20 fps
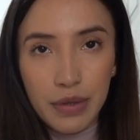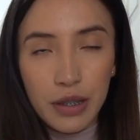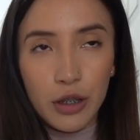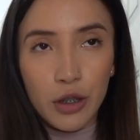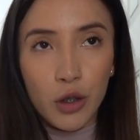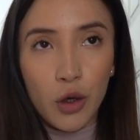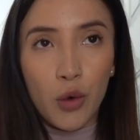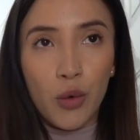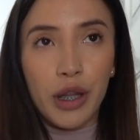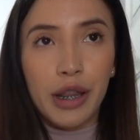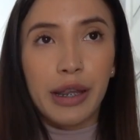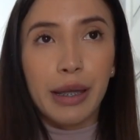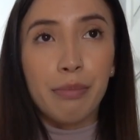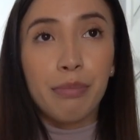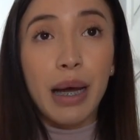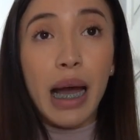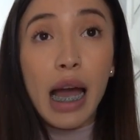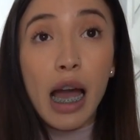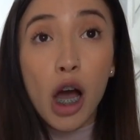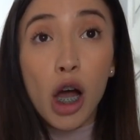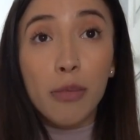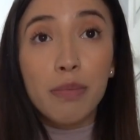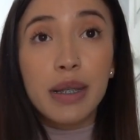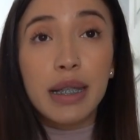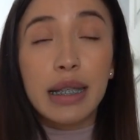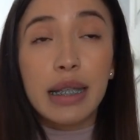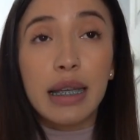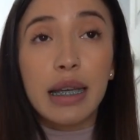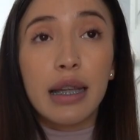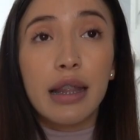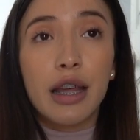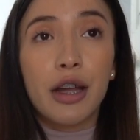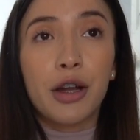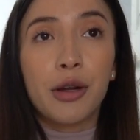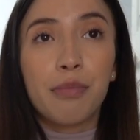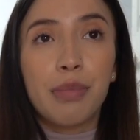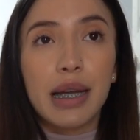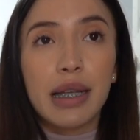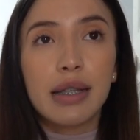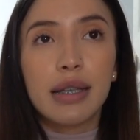So with the biopsy,
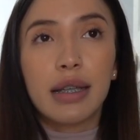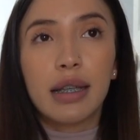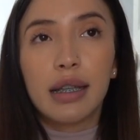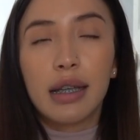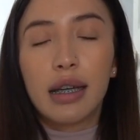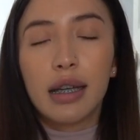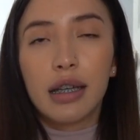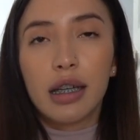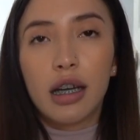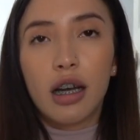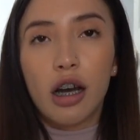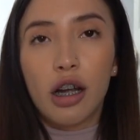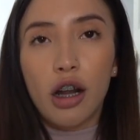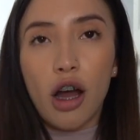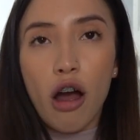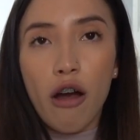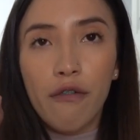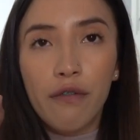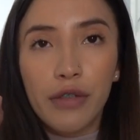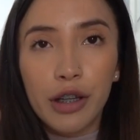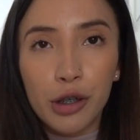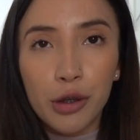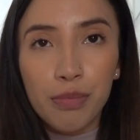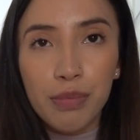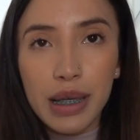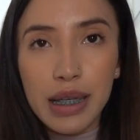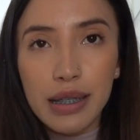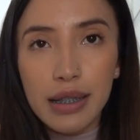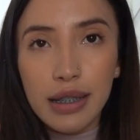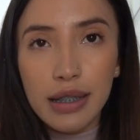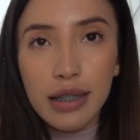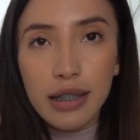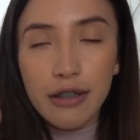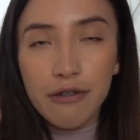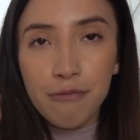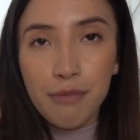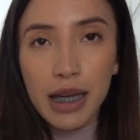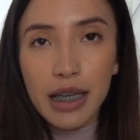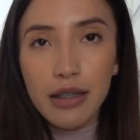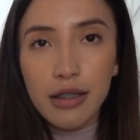they're basically gonna cut off little pieces
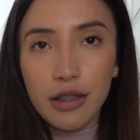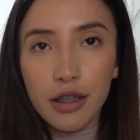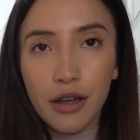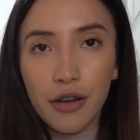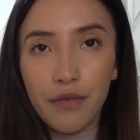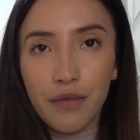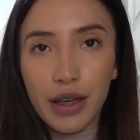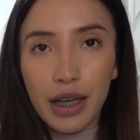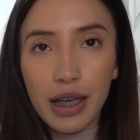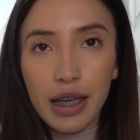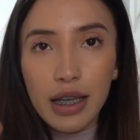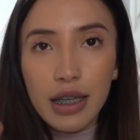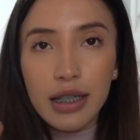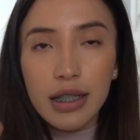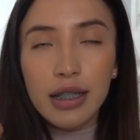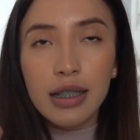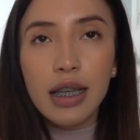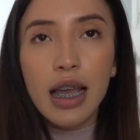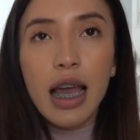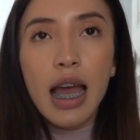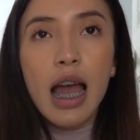of my cervix.